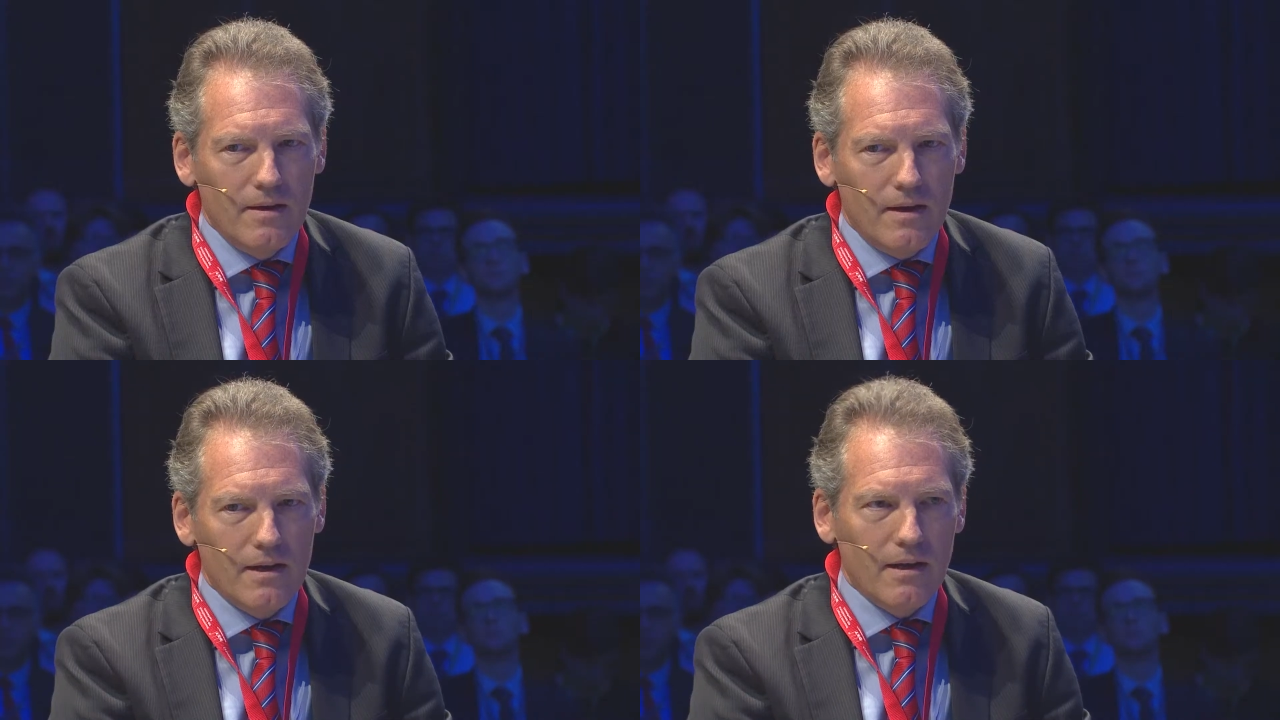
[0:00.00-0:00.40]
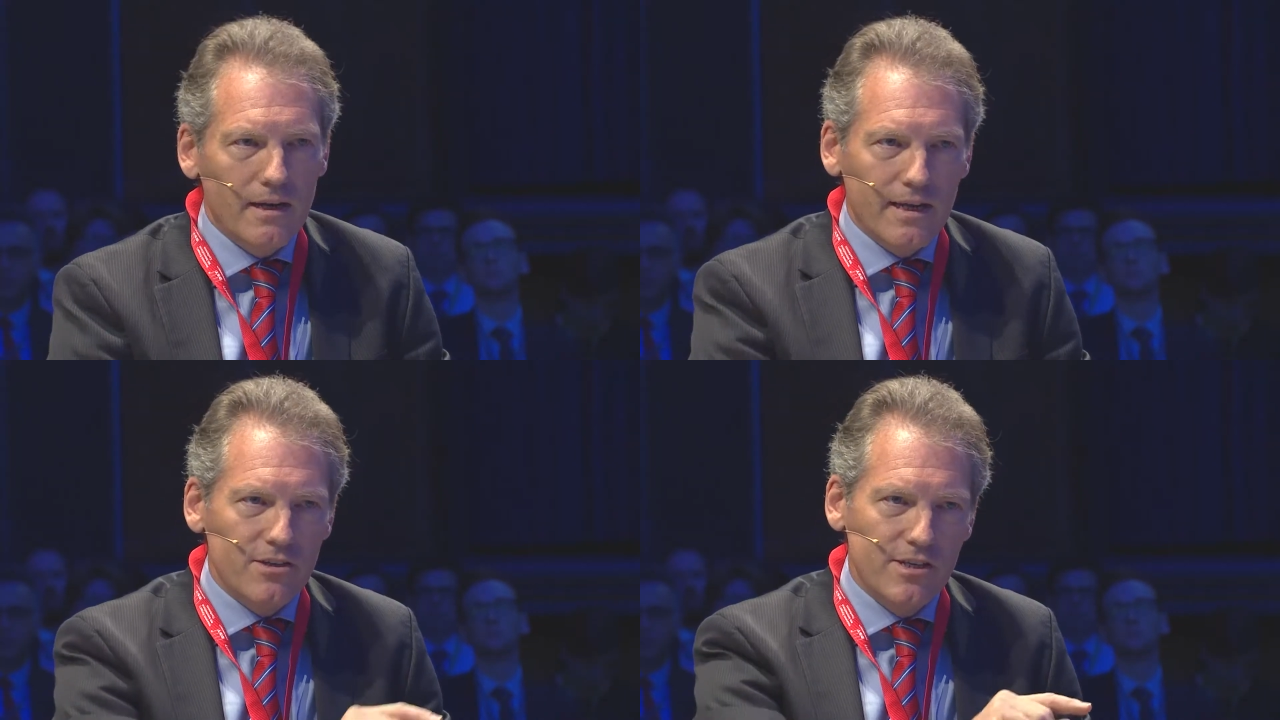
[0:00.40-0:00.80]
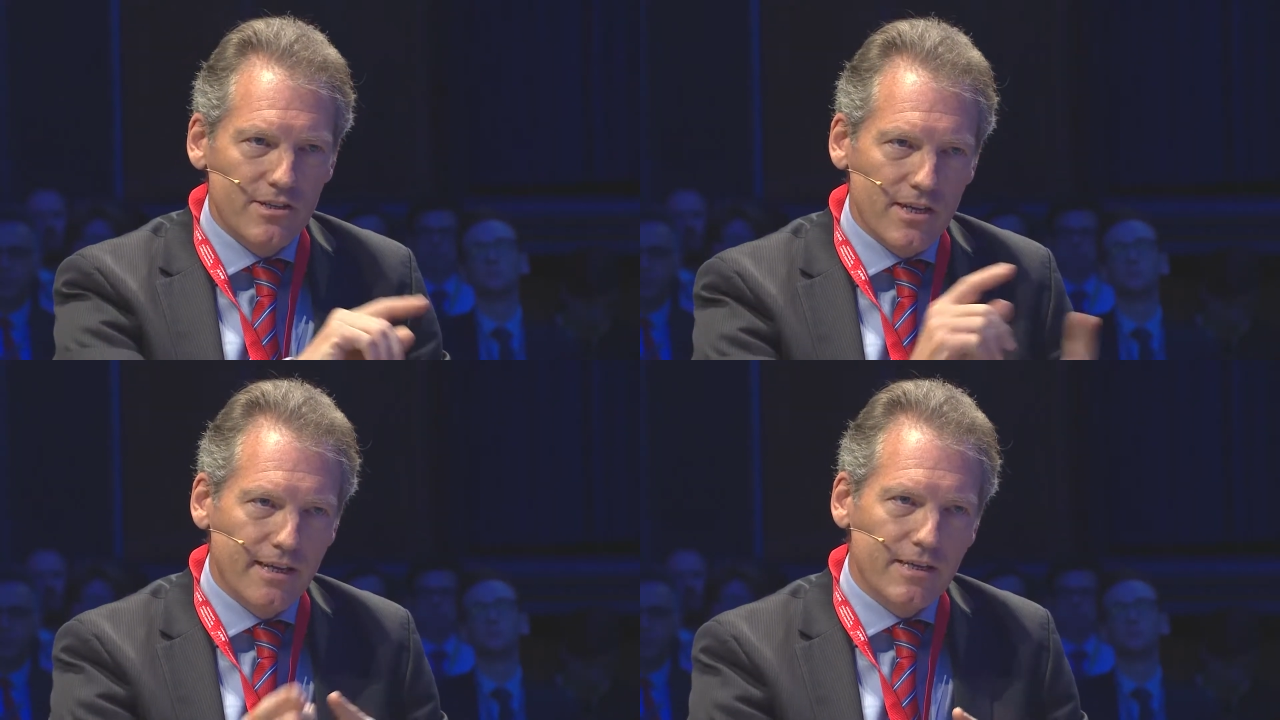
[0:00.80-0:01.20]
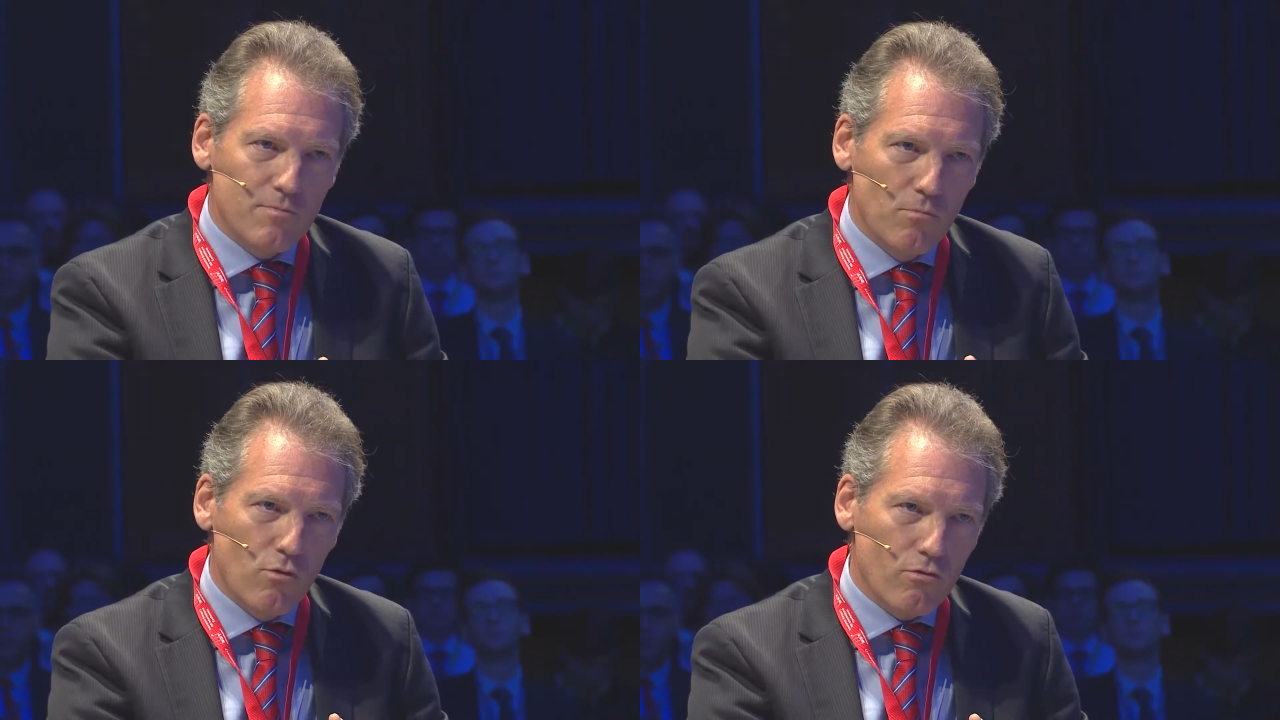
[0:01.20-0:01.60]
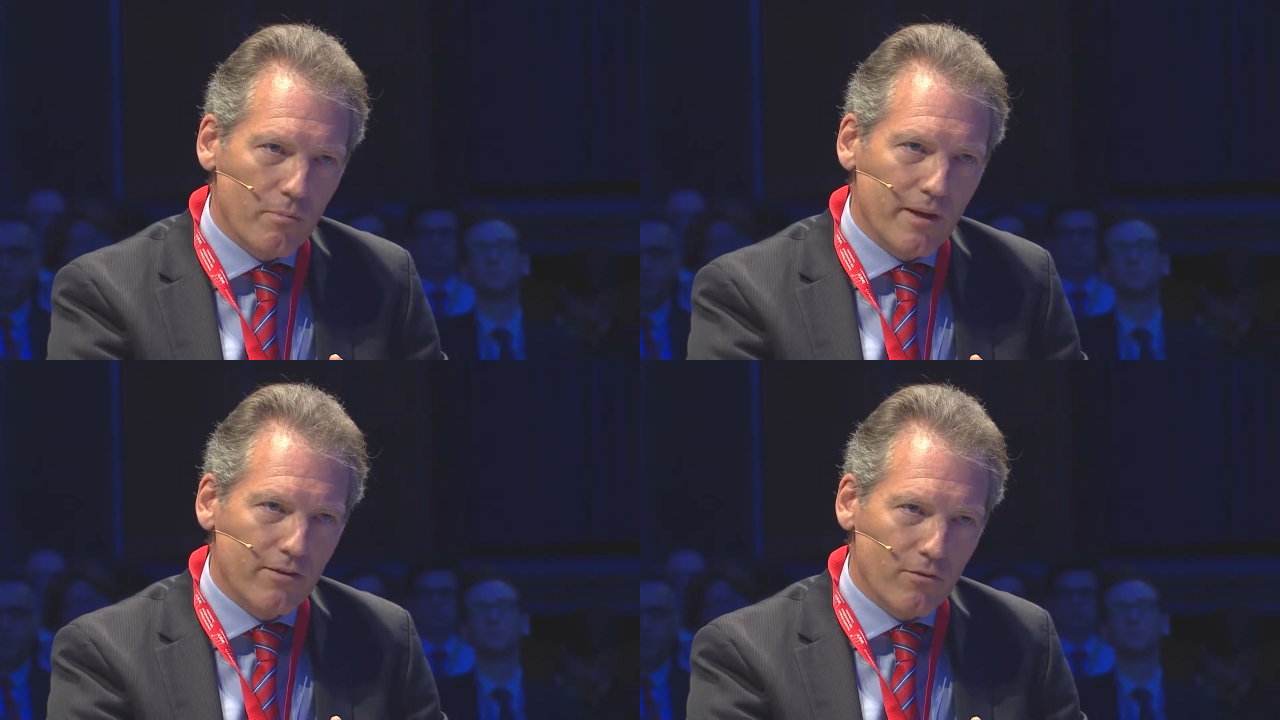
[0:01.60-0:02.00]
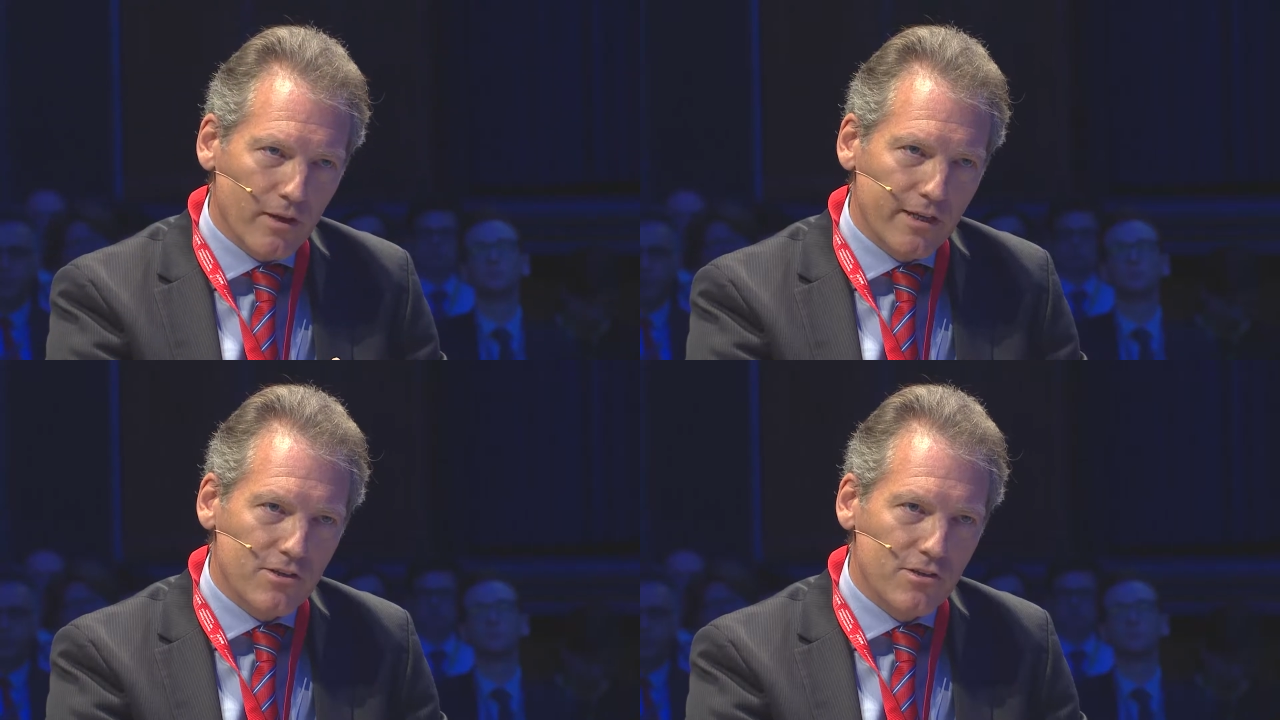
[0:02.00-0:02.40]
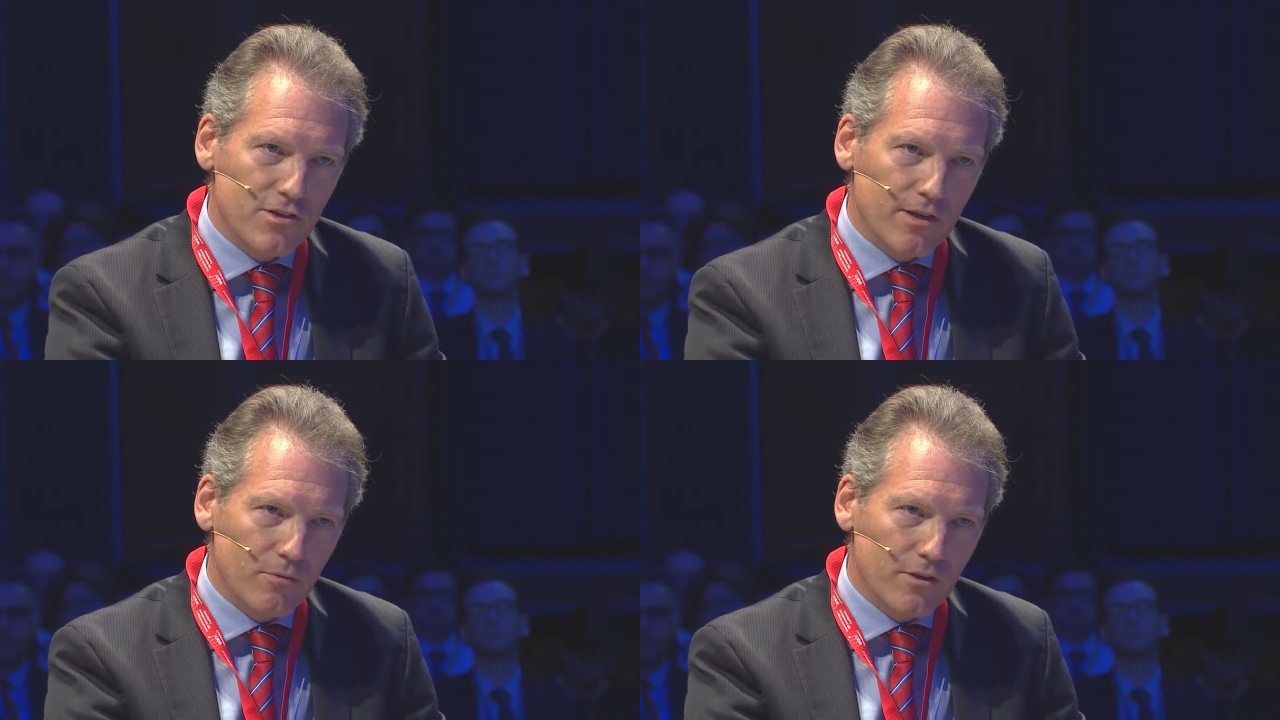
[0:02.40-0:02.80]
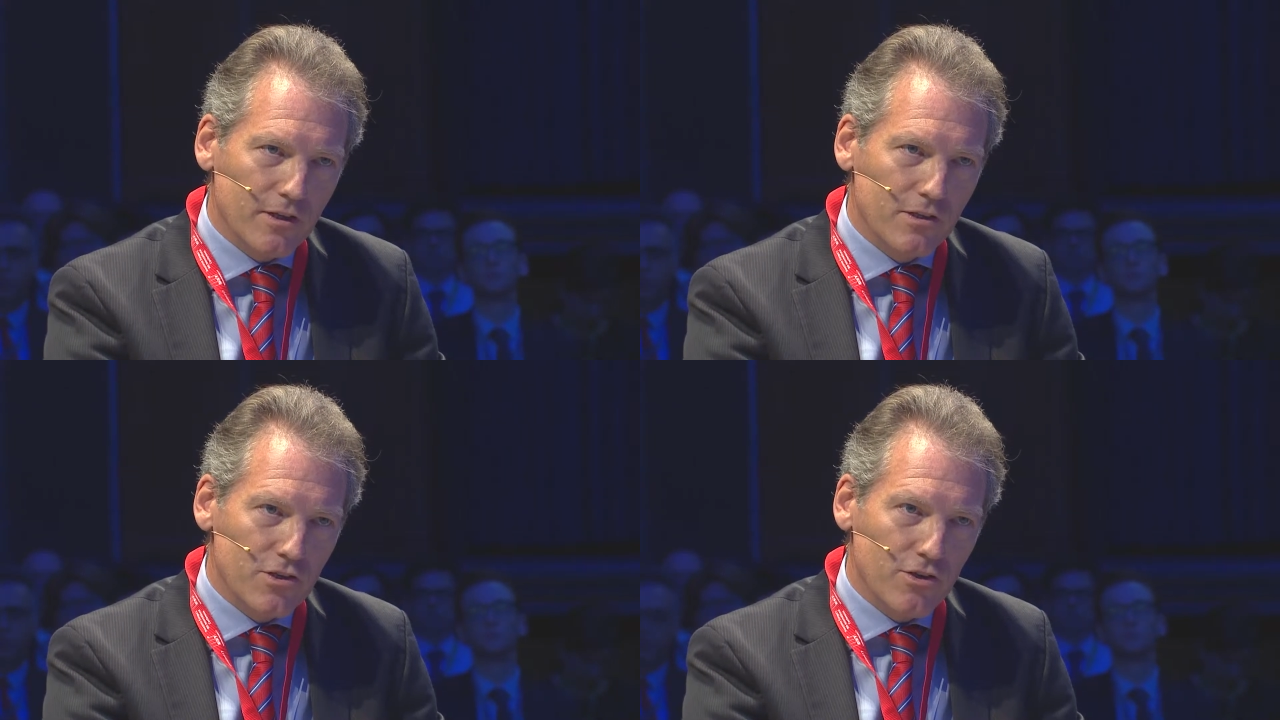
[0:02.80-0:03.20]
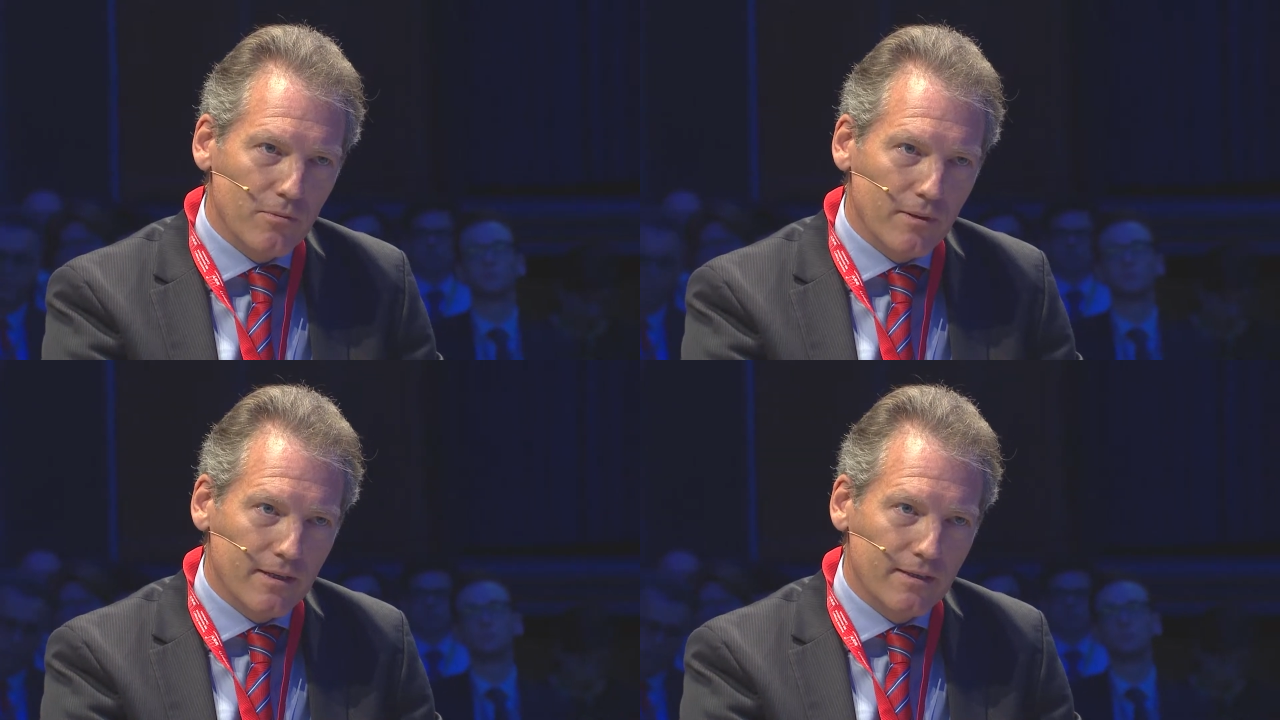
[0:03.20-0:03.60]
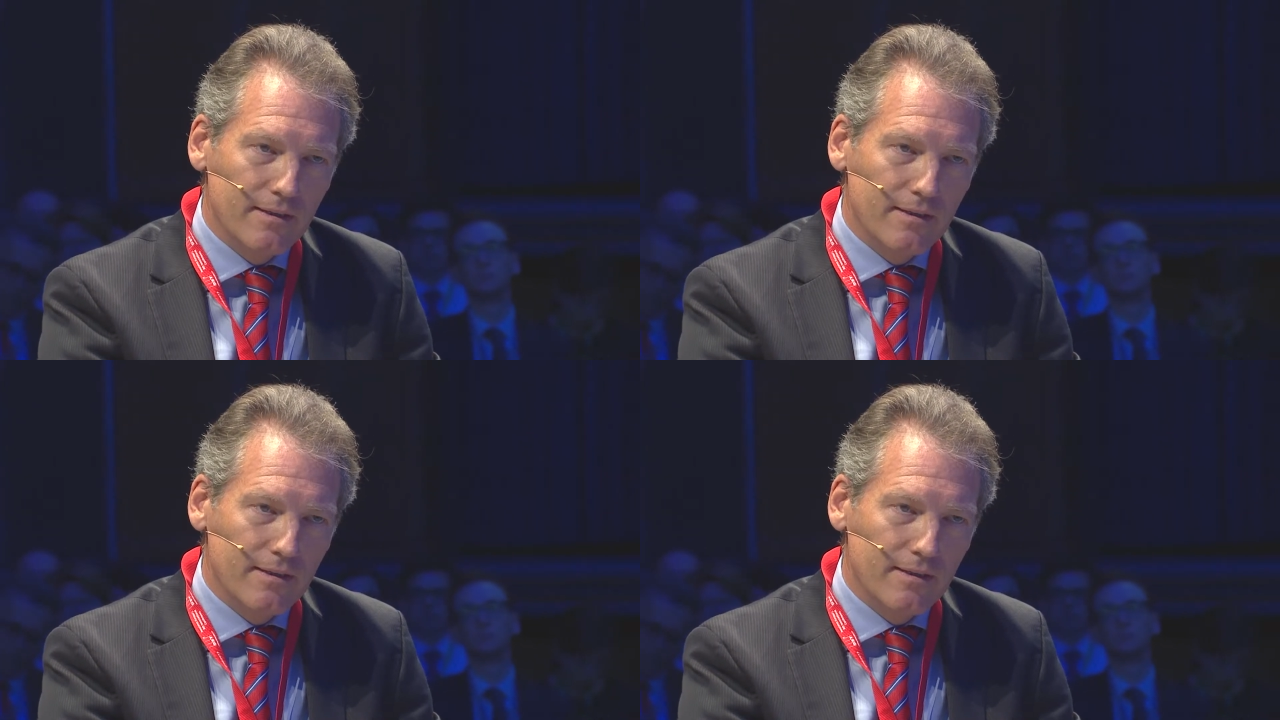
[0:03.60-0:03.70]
I'd actually say it's more about the relationship with the consumer